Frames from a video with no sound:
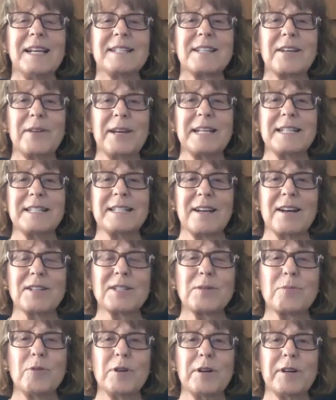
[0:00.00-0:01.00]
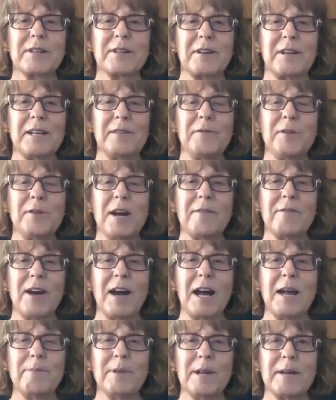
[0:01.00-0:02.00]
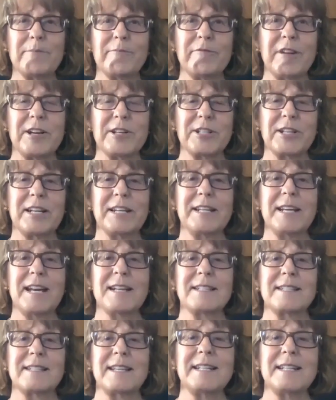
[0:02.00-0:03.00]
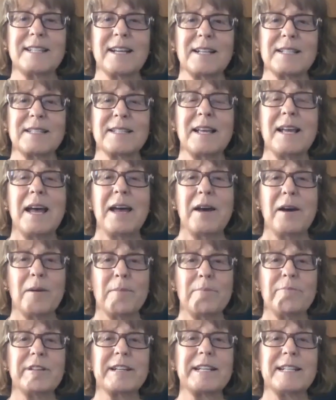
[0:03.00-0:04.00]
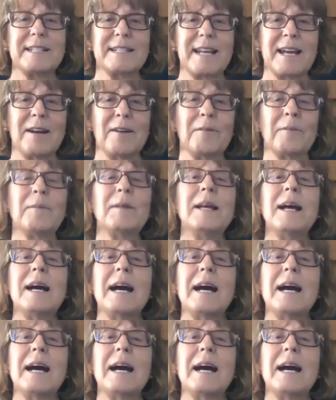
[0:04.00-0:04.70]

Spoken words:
So it does work. If you have high blood pressure, yes, it does help bring it down.